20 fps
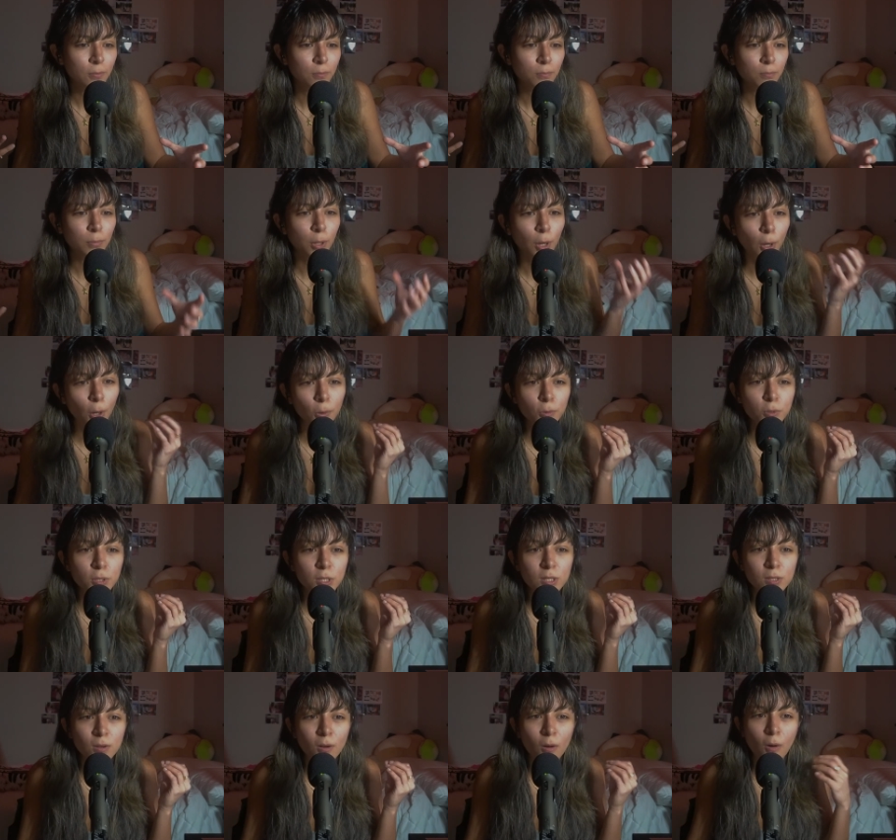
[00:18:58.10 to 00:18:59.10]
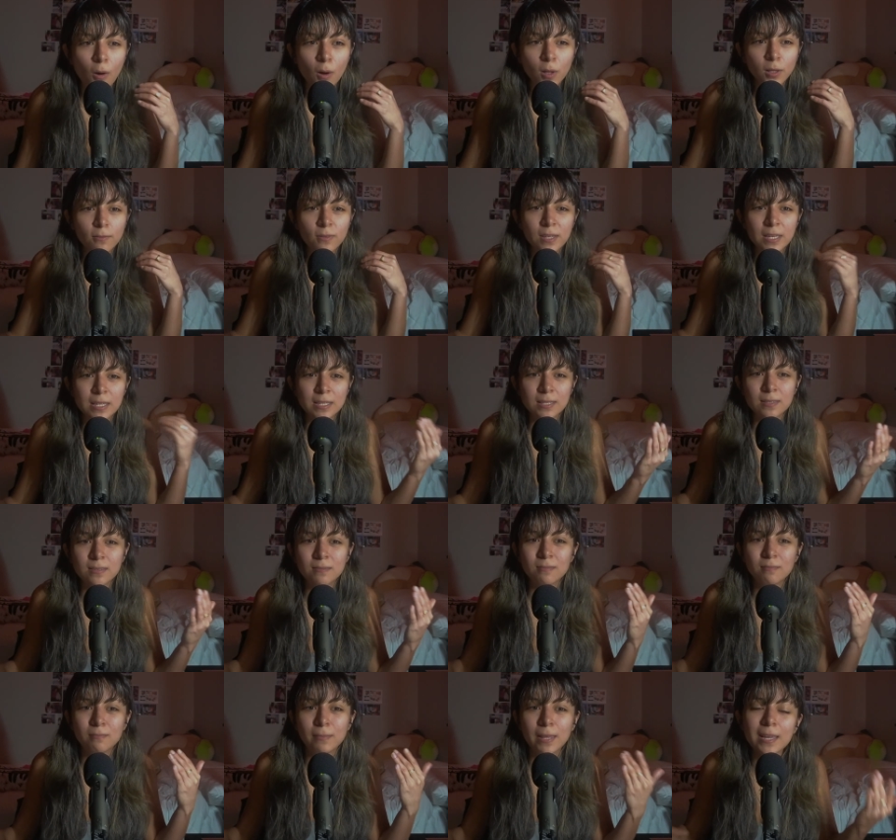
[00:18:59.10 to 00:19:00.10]
post all of these
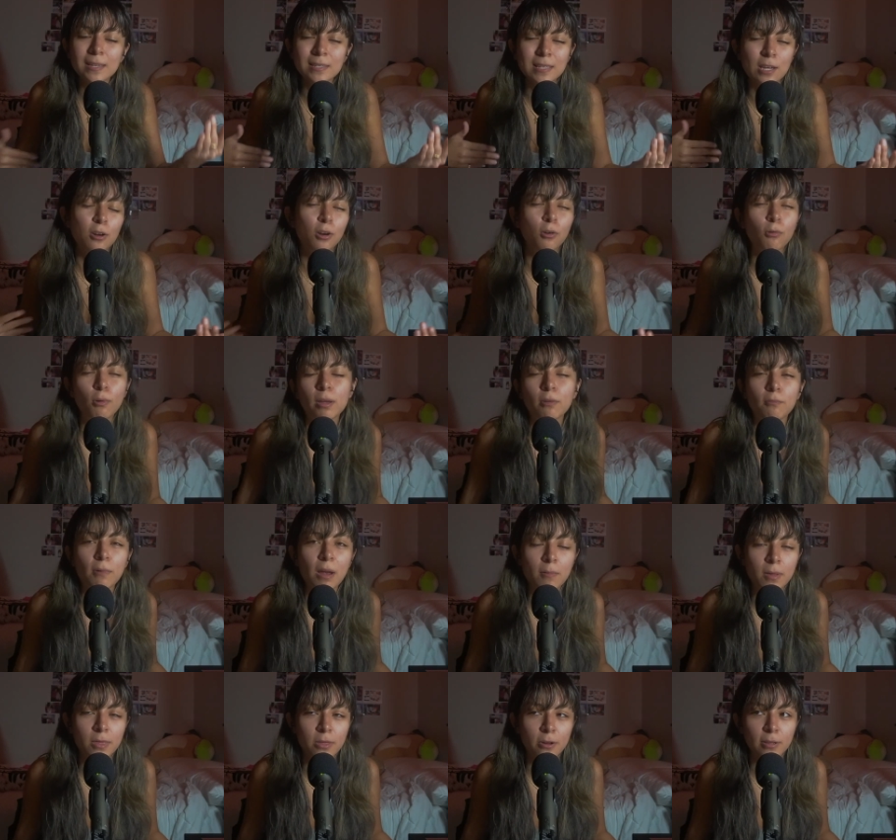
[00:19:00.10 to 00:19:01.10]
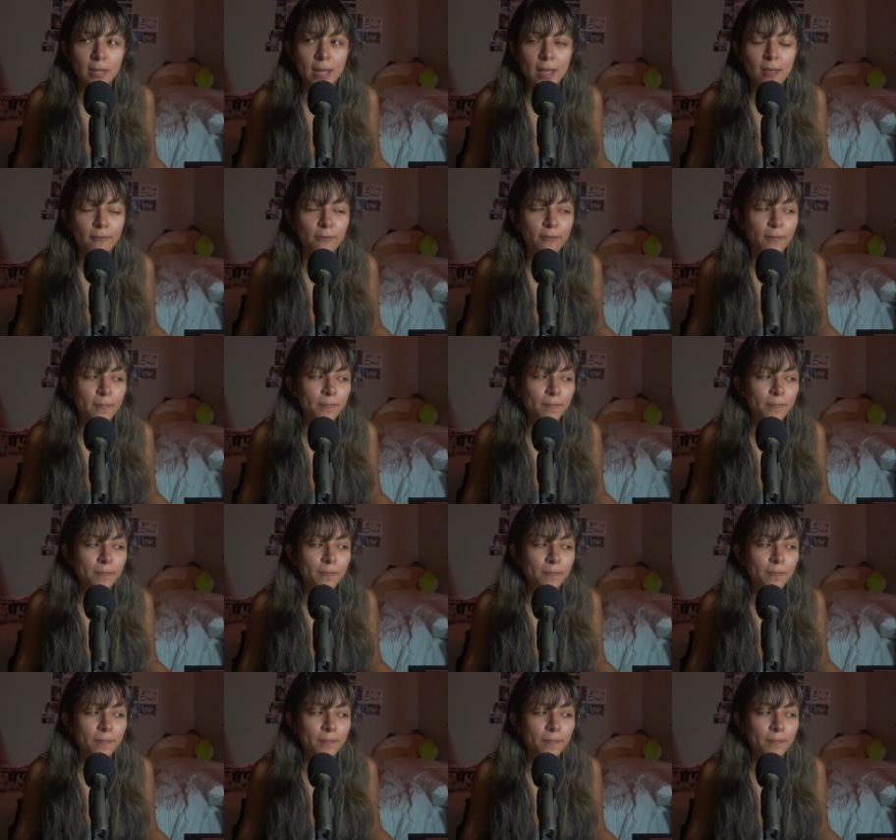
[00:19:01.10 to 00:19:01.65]
things that are going right with their life.